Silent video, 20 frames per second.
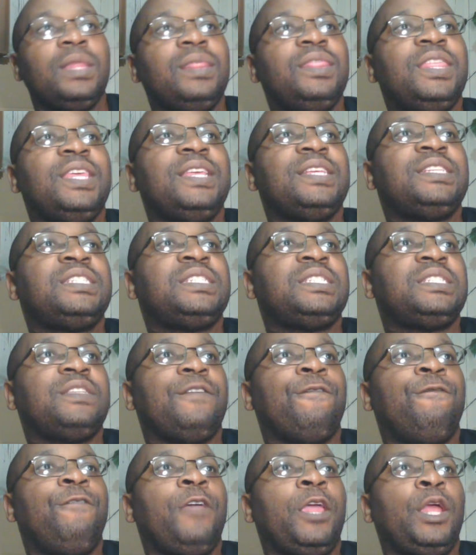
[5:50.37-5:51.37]
this
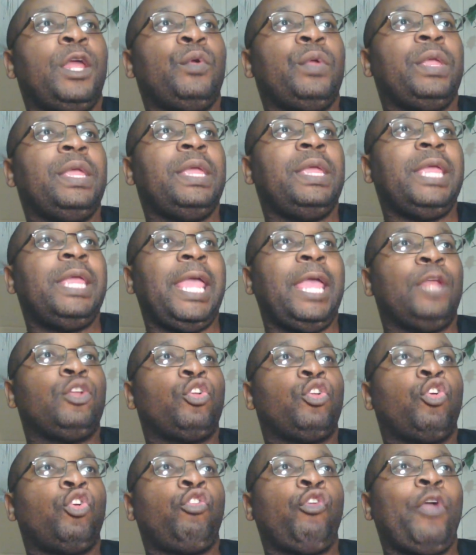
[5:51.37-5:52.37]
very
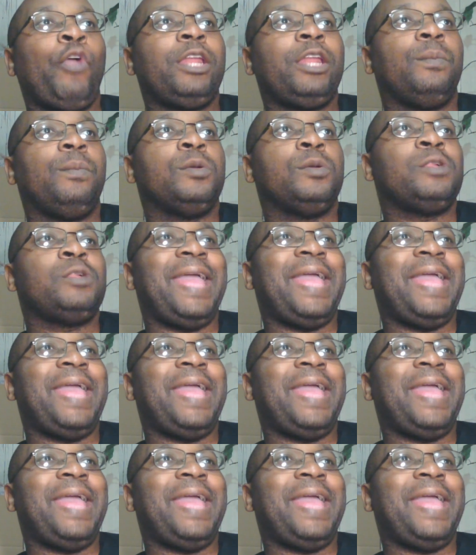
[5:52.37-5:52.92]
incredible